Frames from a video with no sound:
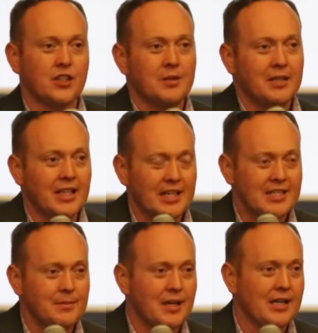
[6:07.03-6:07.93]
going to be
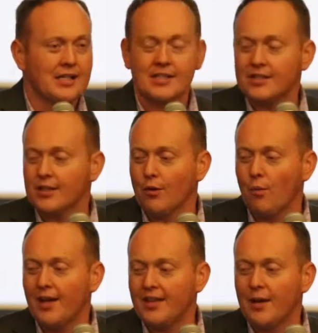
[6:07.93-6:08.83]
customized to
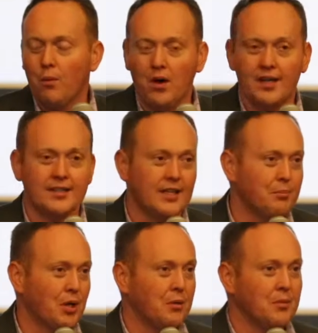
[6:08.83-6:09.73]
what they want. They
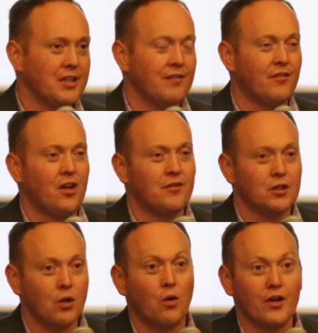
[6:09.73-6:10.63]
probably involve a
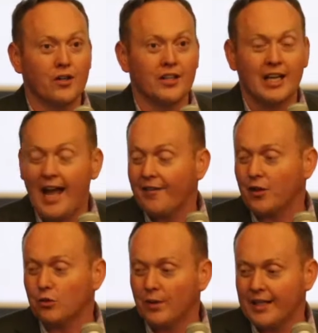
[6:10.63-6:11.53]
lawyer to have
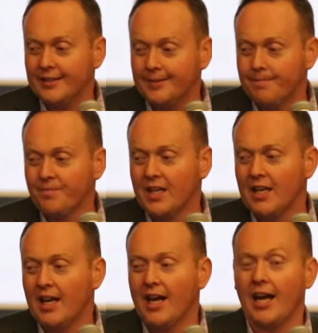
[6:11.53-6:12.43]
it written.
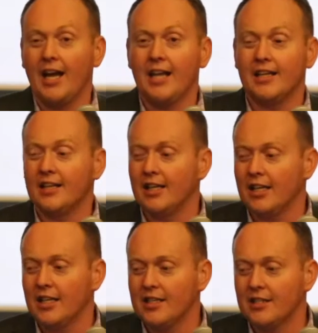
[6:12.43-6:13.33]

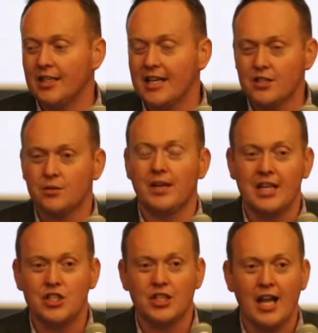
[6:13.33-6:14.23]
It gets to an
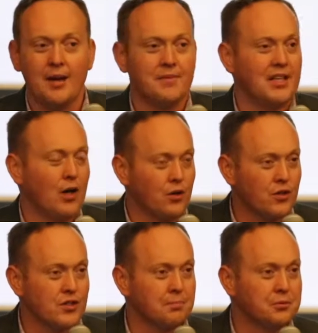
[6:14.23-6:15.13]
AGM. The
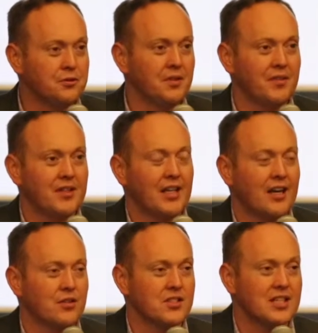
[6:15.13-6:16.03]
owners approve of it. They
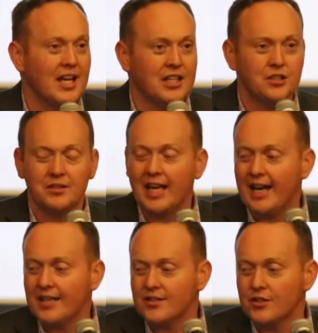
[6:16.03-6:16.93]
understand. You
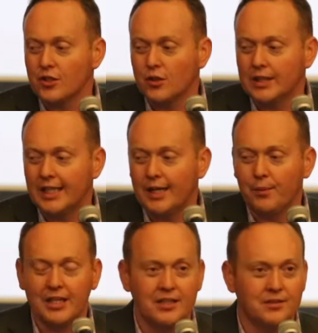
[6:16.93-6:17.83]
get it. So
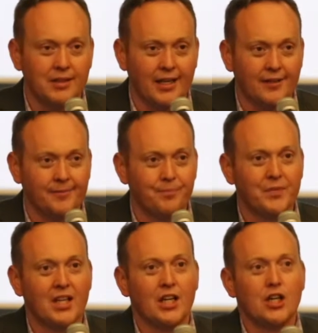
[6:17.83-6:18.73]
what do you do now?
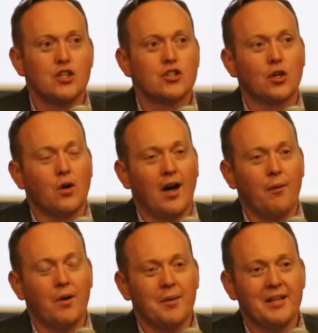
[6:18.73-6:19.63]
So
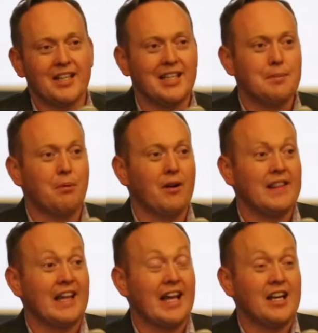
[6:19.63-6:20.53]
I want to make a key
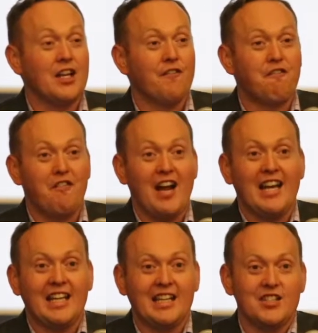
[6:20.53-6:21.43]
point that
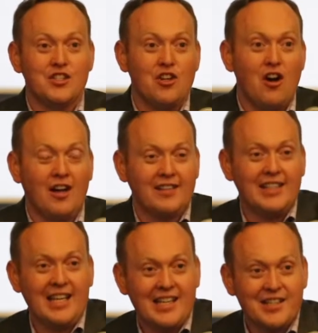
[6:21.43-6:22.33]
fining is not the